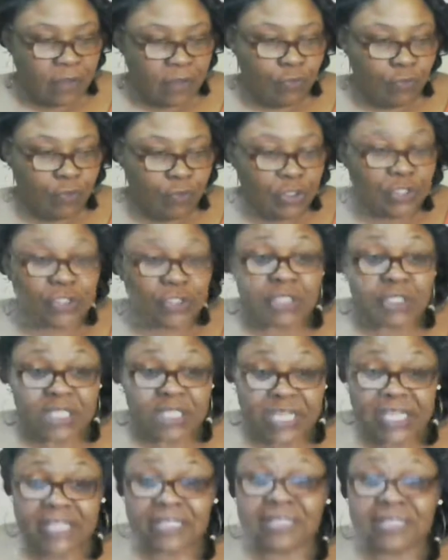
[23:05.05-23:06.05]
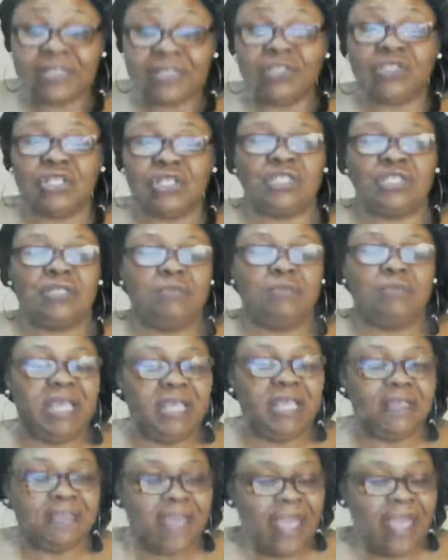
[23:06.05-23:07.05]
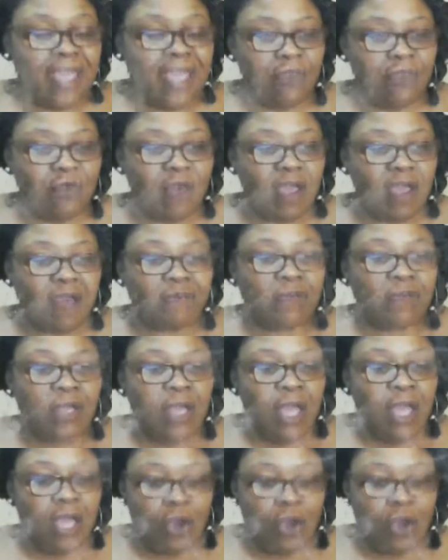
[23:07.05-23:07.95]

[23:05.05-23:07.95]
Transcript: which then suggests to me that you have